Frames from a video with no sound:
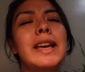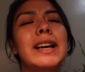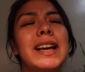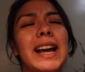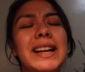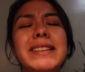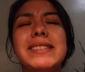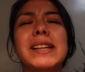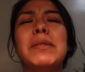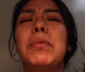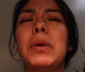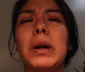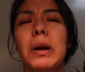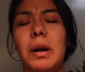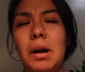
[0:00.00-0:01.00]
Kind of say
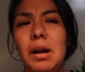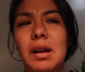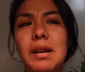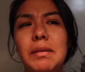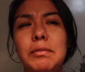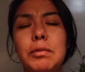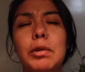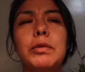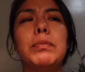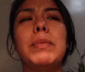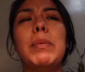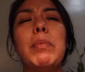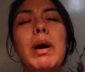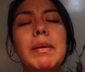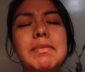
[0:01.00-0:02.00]
we're all, well, my
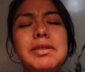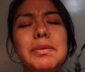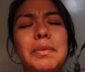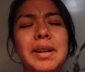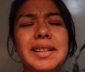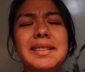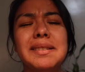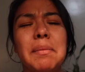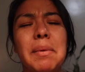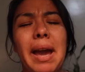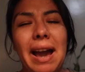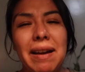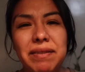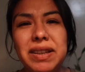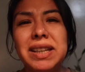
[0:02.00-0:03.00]
mom's the one
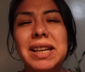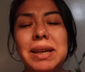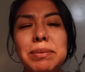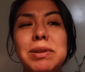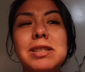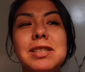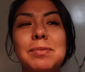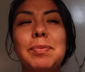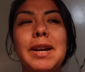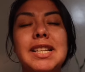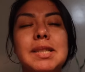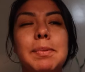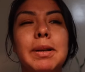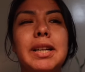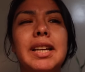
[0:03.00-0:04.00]
having him the
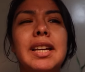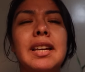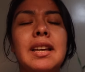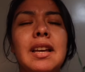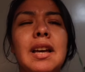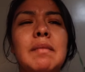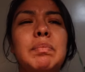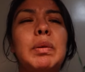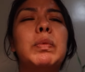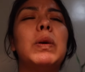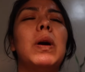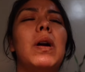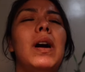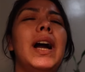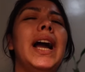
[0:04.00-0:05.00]
surprise party, but we're
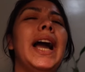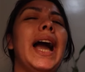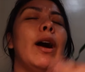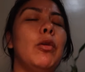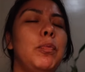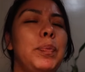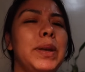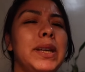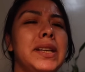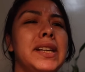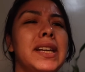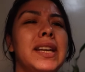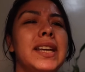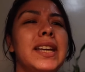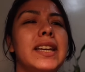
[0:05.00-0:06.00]
all helping
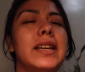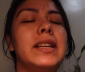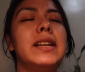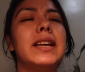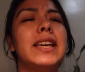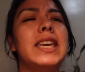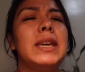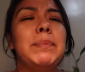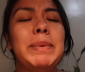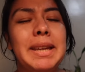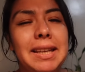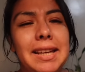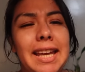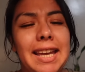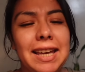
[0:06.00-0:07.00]
in
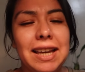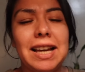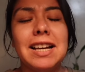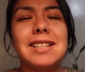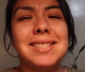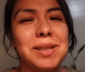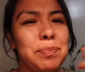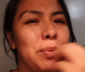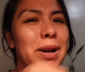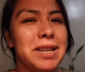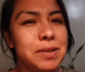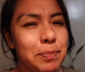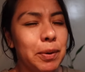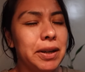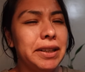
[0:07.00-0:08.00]
keeping it a
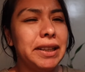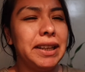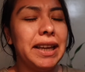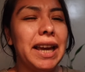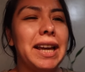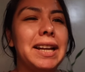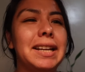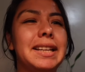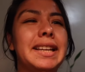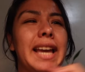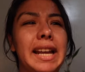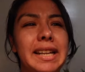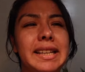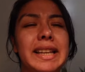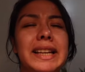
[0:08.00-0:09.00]
surprise party and
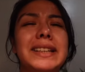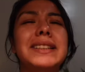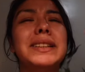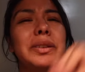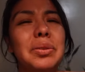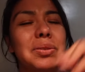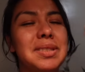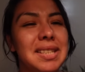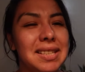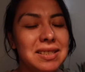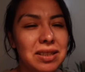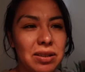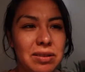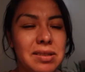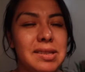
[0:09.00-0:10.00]
getting like little
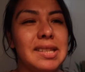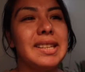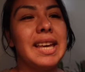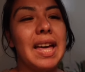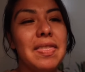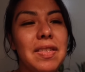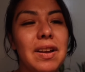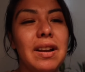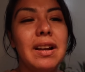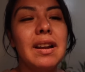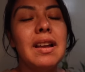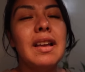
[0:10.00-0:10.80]
details together